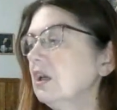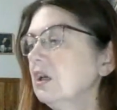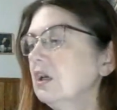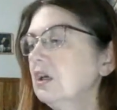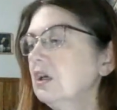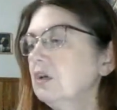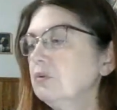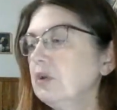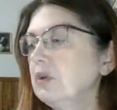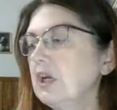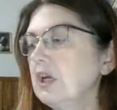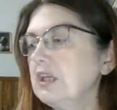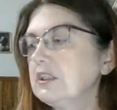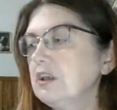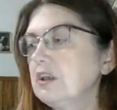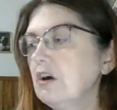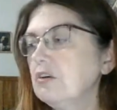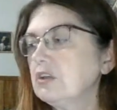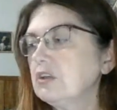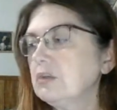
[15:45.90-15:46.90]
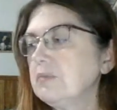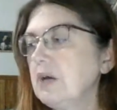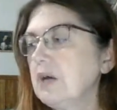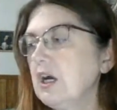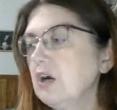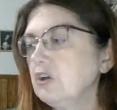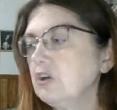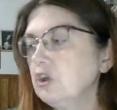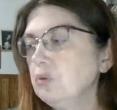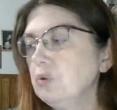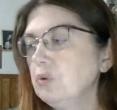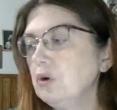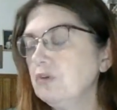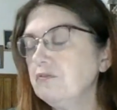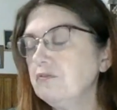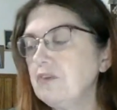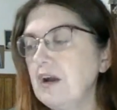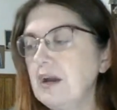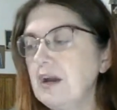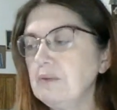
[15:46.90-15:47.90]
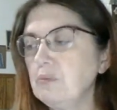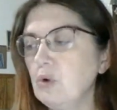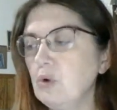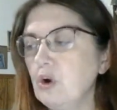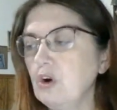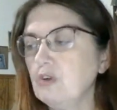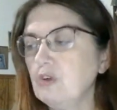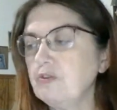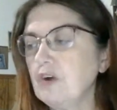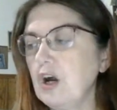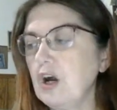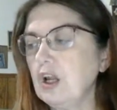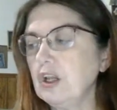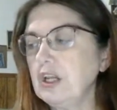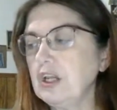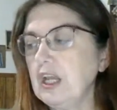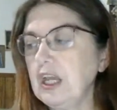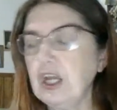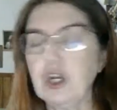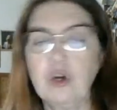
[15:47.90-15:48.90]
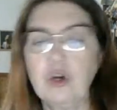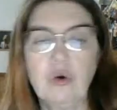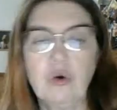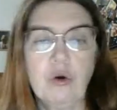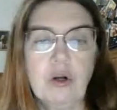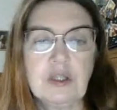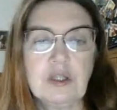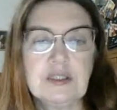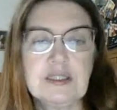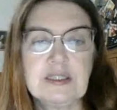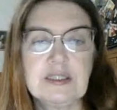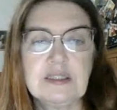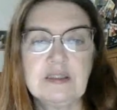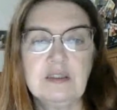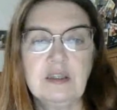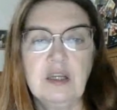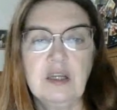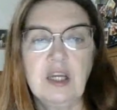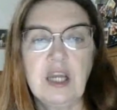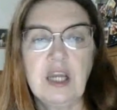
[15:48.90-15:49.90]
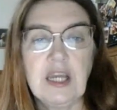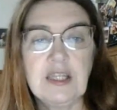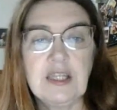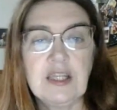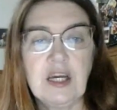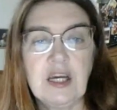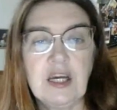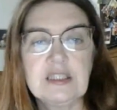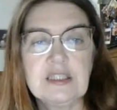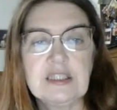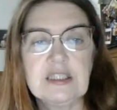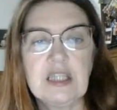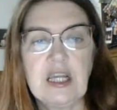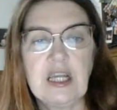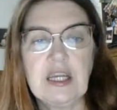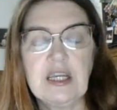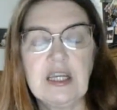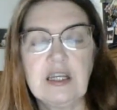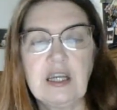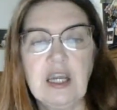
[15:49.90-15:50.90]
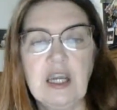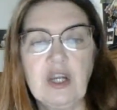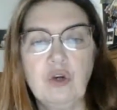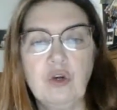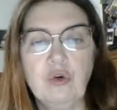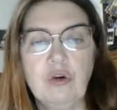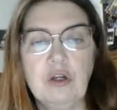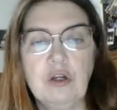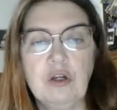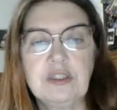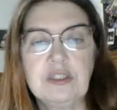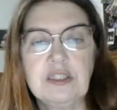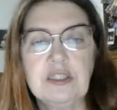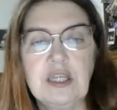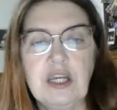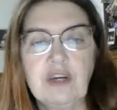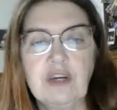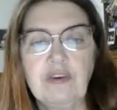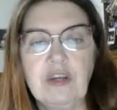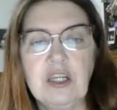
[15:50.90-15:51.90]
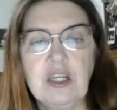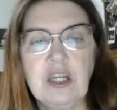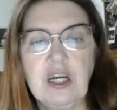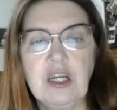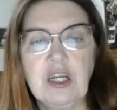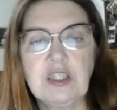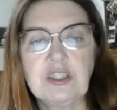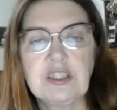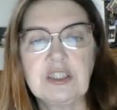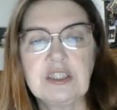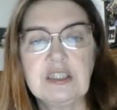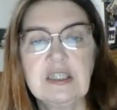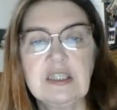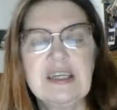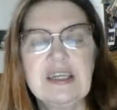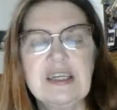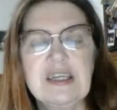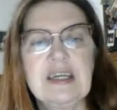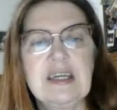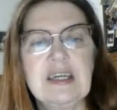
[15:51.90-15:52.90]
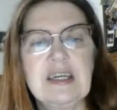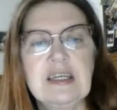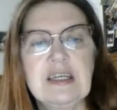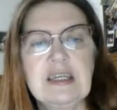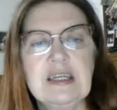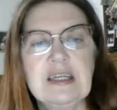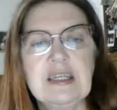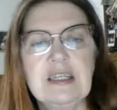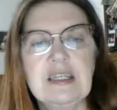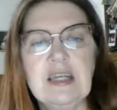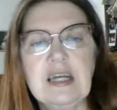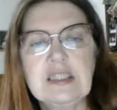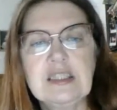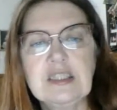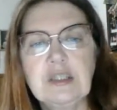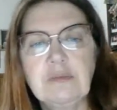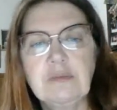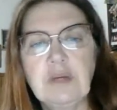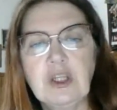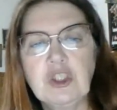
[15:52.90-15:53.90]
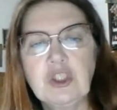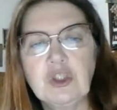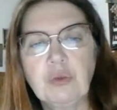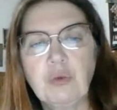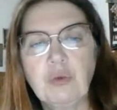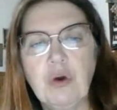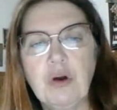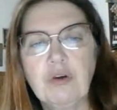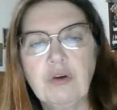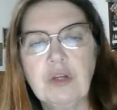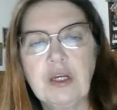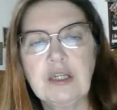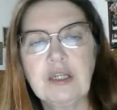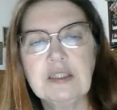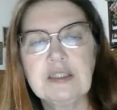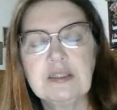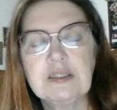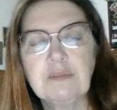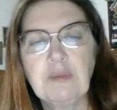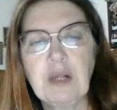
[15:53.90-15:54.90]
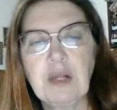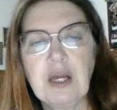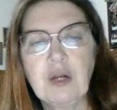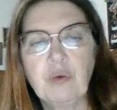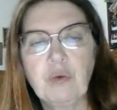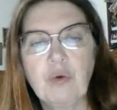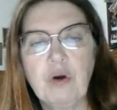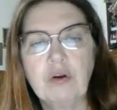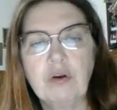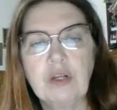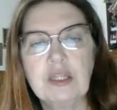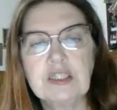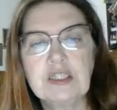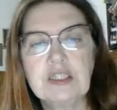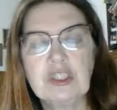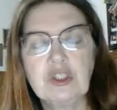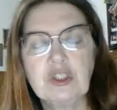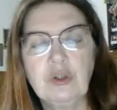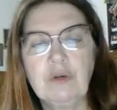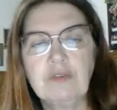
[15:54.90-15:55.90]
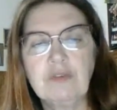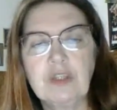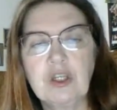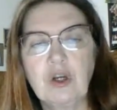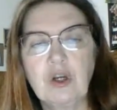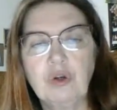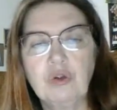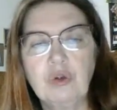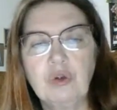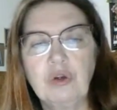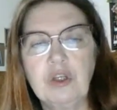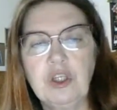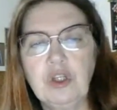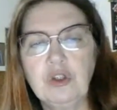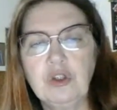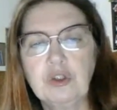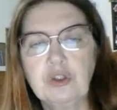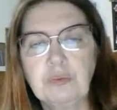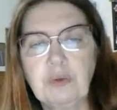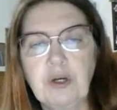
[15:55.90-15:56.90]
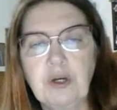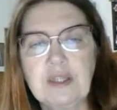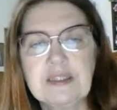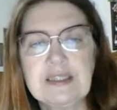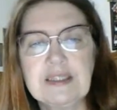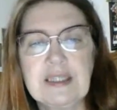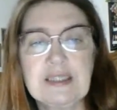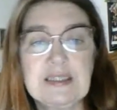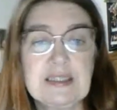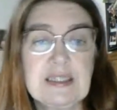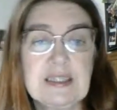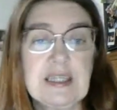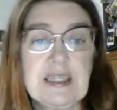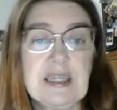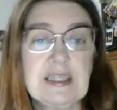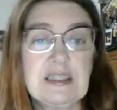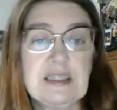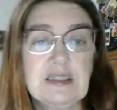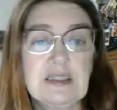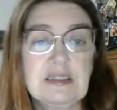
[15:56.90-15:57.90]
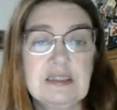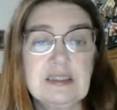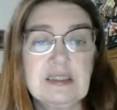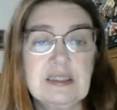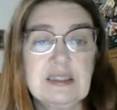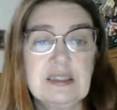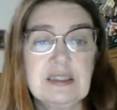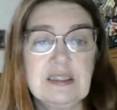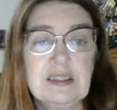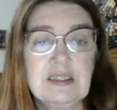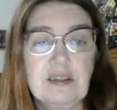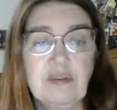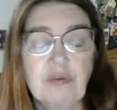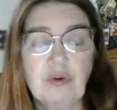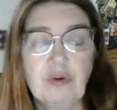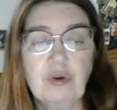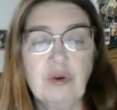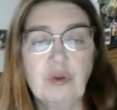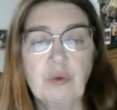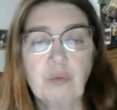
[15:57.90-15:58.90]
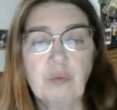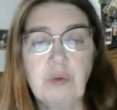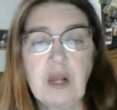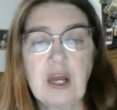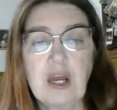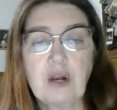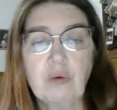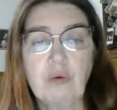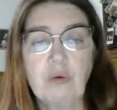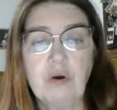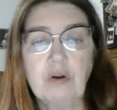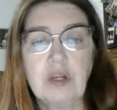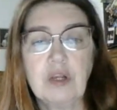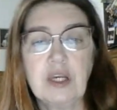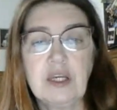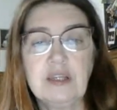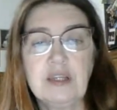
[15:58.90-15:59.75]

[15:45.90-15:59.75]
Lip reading: We had talked about you will find more fallen acorns and nuts, like acorns, hickory nuts, not so much the walnuts, the black walnuts, because you have to go through a huge process to get through the black walnut.